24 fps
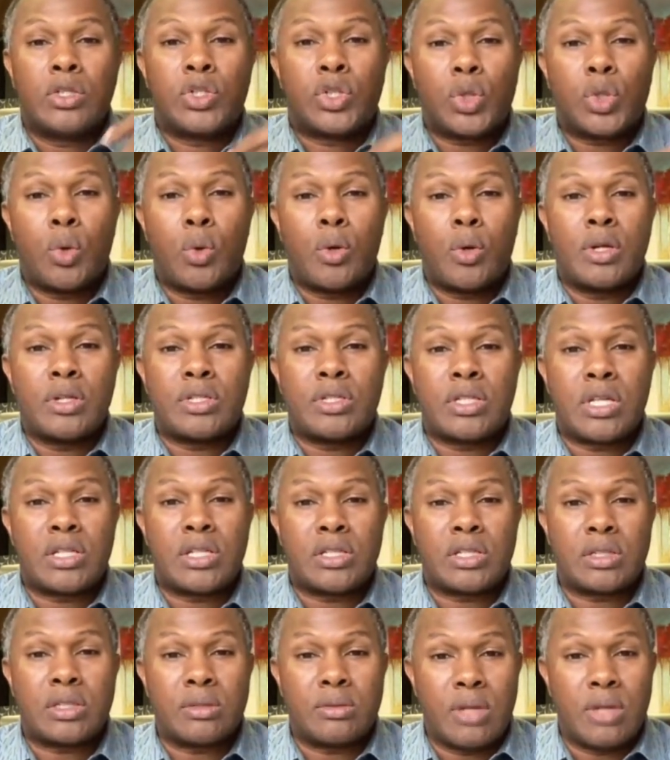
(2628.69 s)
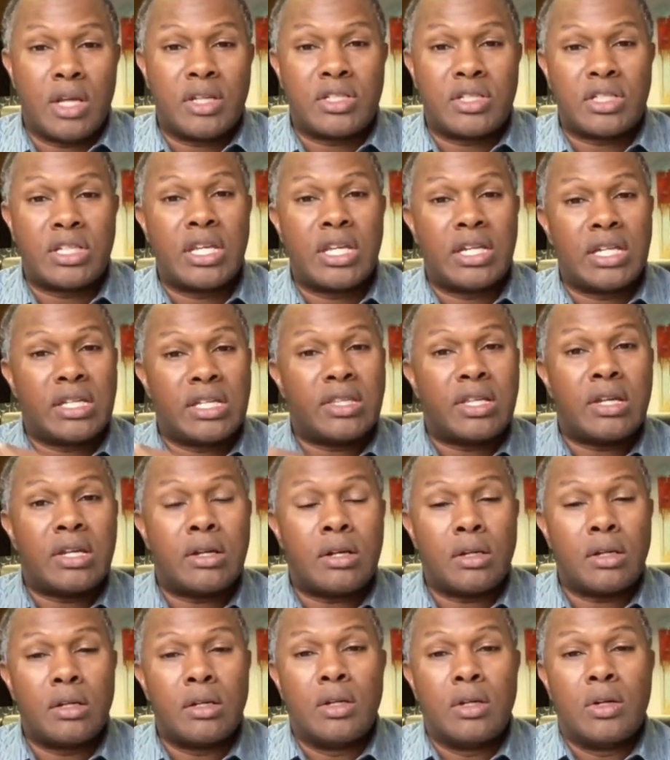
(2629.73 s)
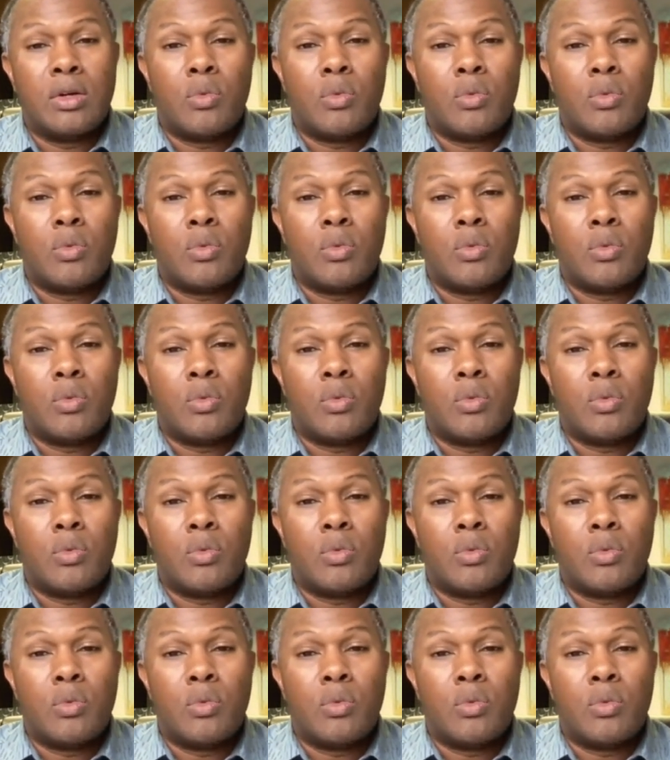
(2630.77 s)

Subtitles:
towards us getting there.